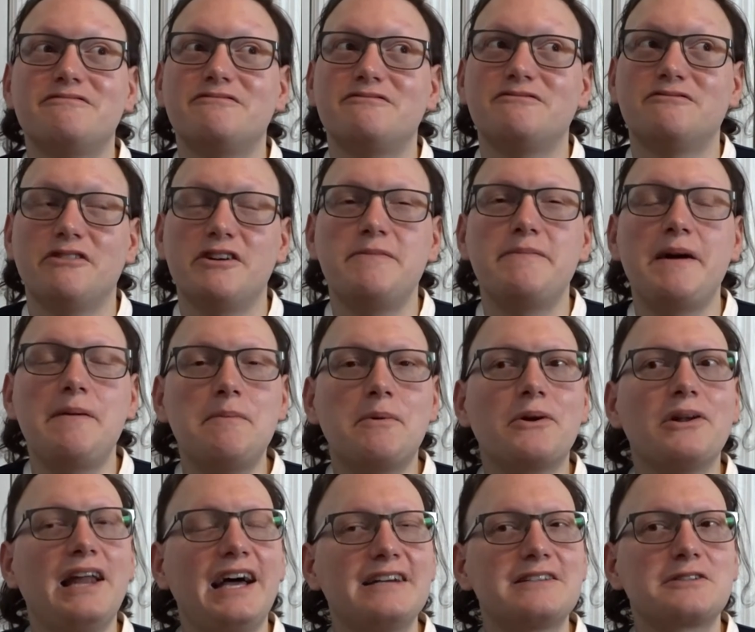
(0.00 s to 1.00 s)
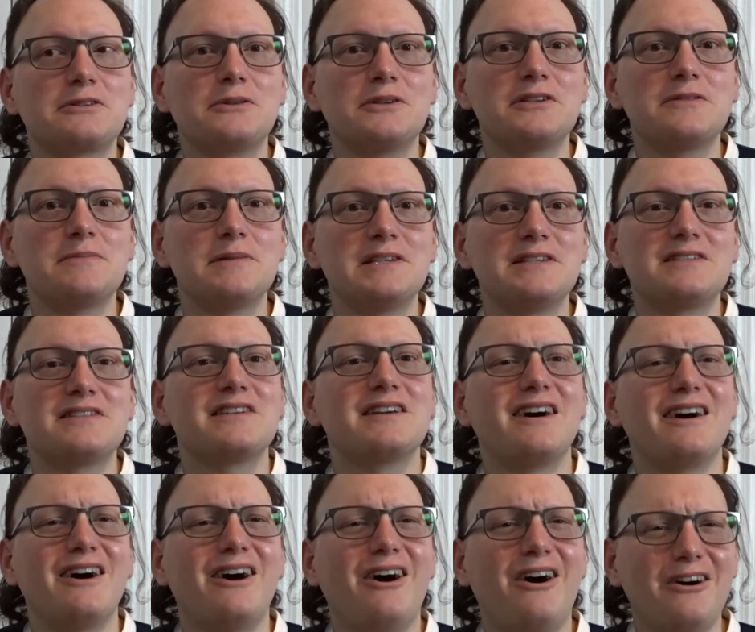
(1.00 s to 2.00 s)
remember last Christmas
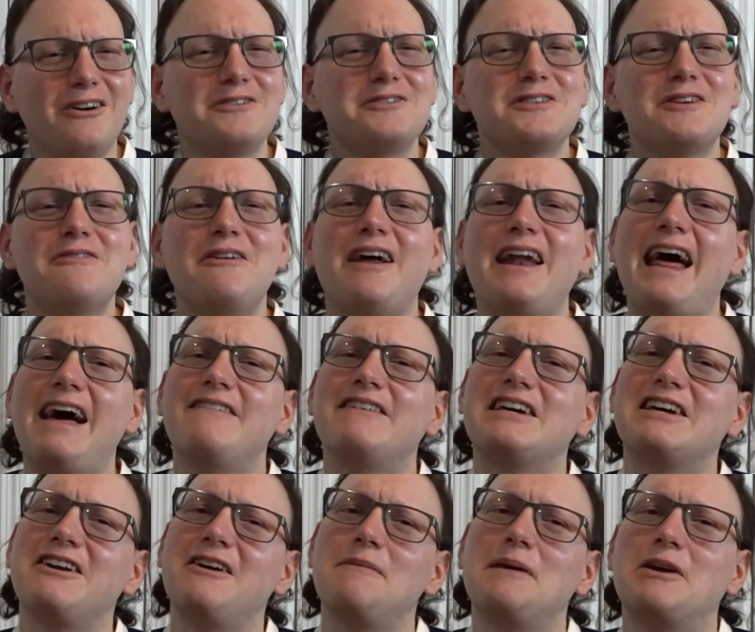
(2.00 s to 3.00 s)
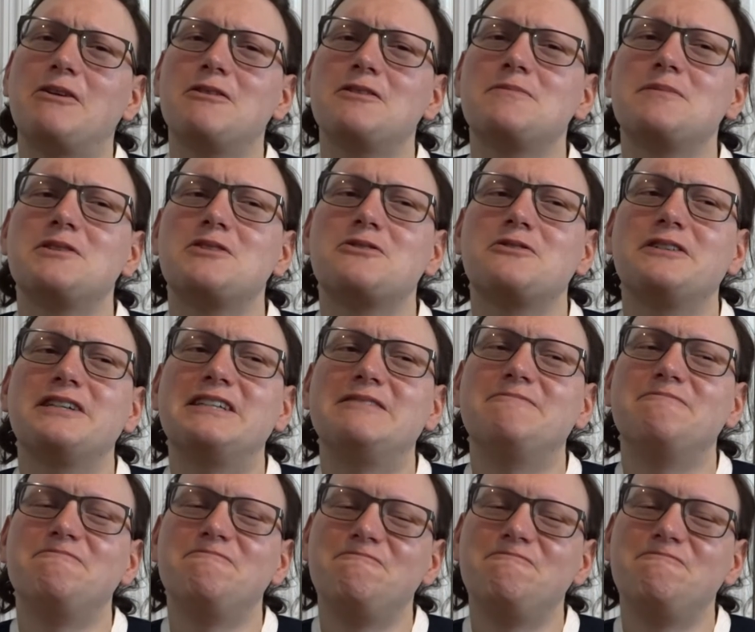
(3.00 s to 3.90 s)
also not having it on my Christmas tree.